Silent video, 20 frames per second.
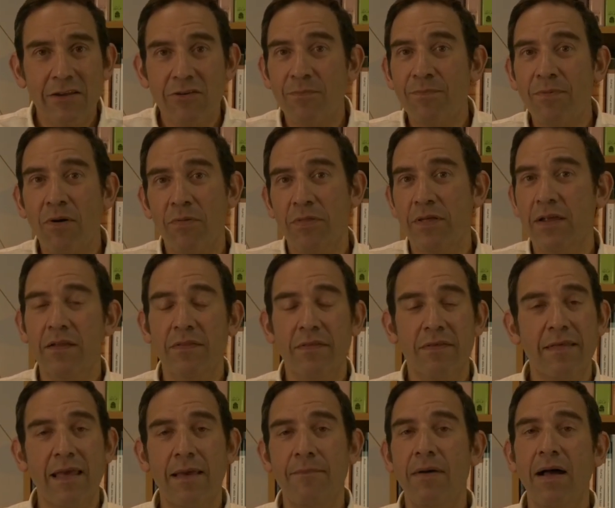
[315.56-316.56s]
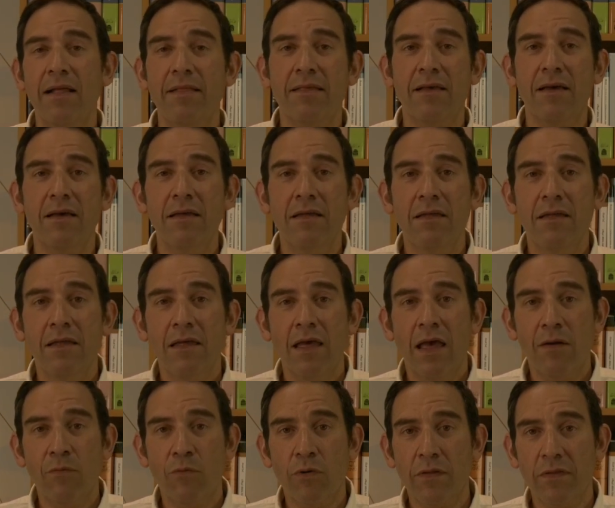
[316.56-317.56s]
you're both eating the same matzah
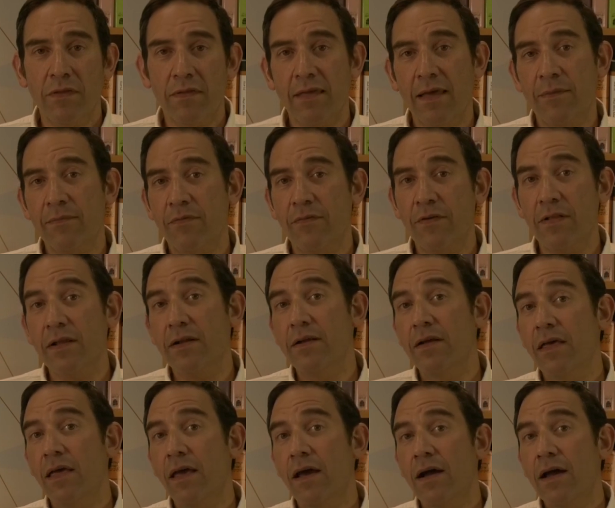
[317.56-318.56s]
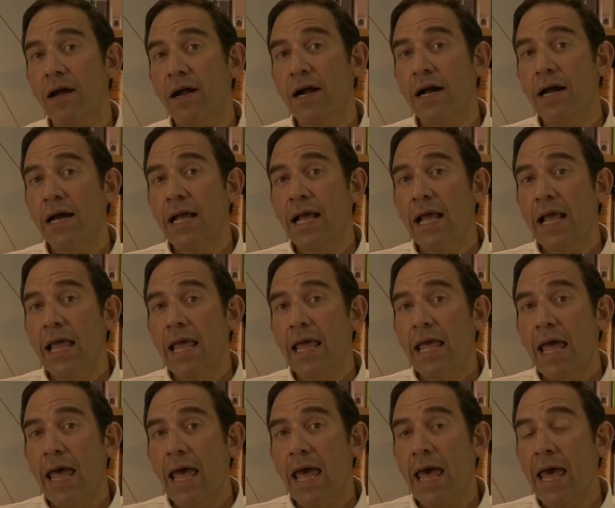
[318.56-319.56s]
and wearing the same tefillin.
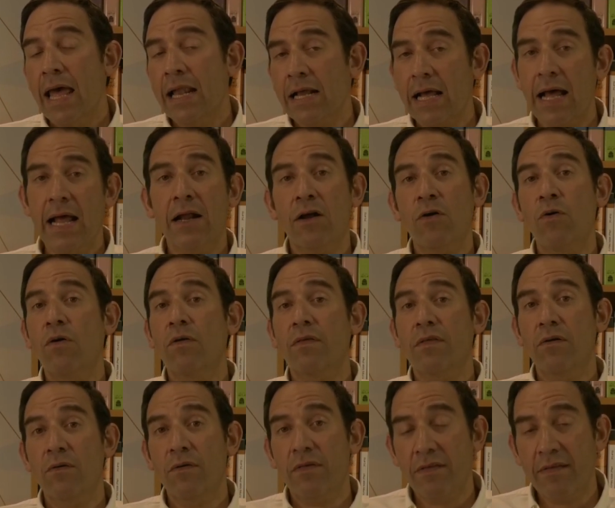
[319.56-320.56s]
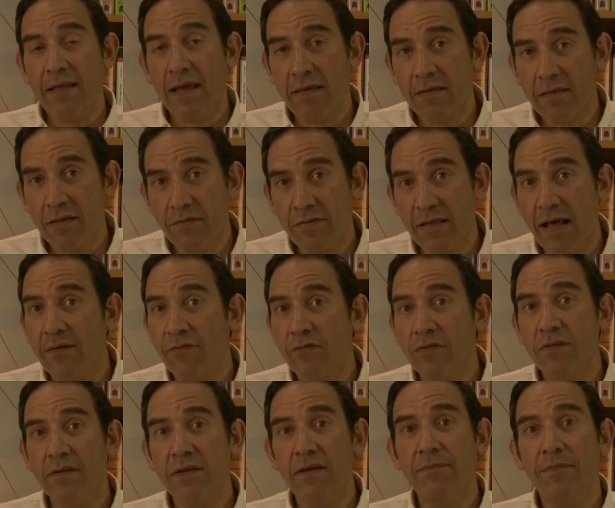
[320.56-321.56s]
And Chanukah also is a taste of
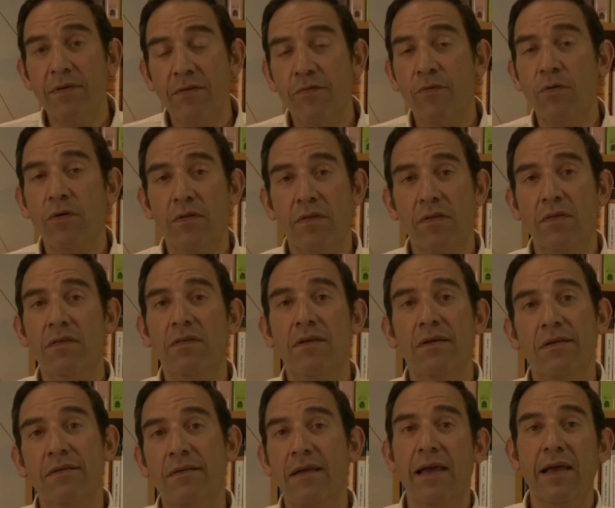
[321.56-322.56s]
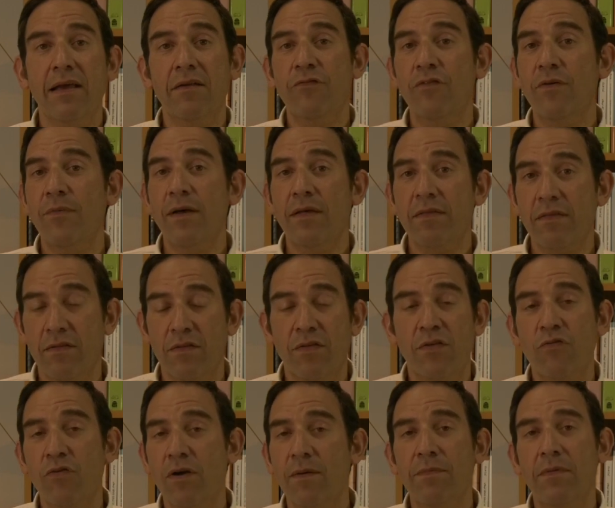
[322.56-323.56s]
sovereignty before it's taken from us and
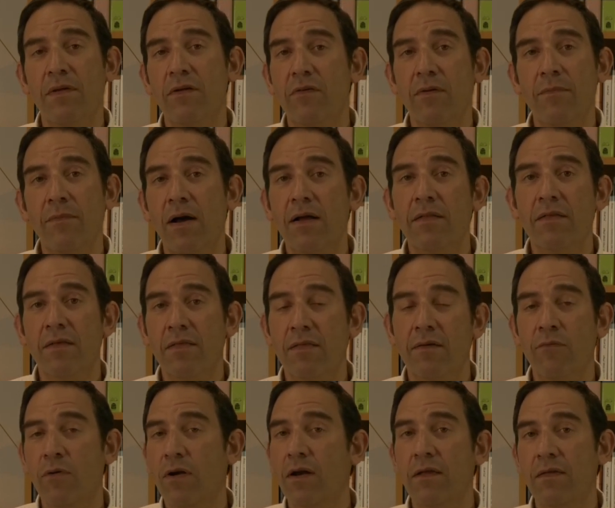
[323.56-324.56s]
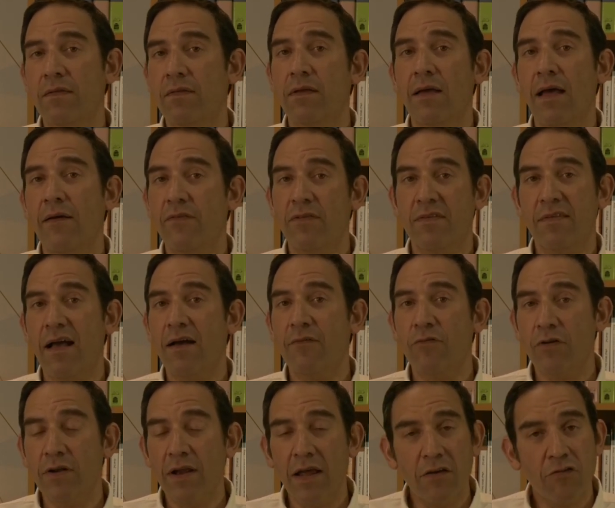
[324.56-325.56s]
stripped, and it reminds us of what it is to have a
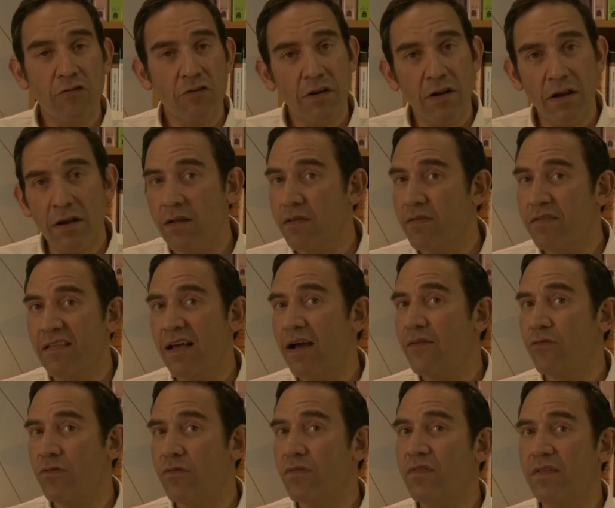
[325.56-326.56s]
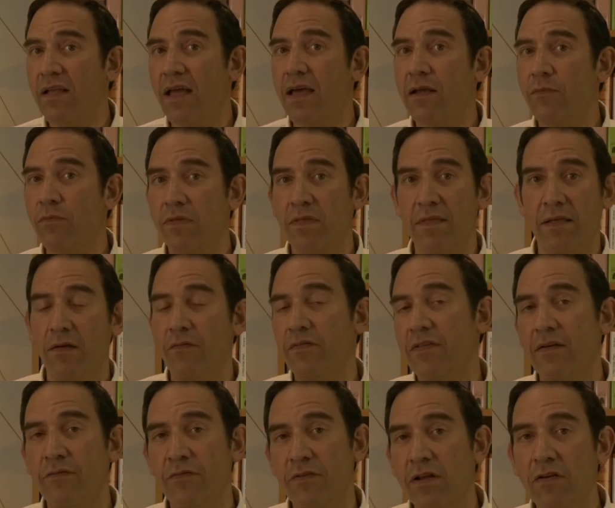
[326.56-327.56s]
sovereign nation and a sovereign state with
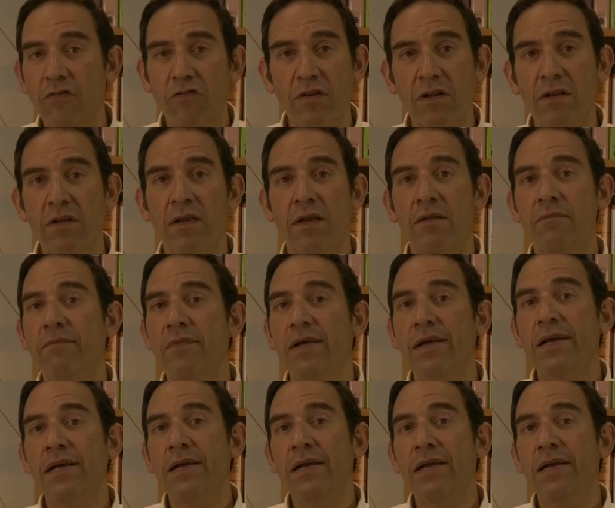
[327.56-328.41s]
self-definition. And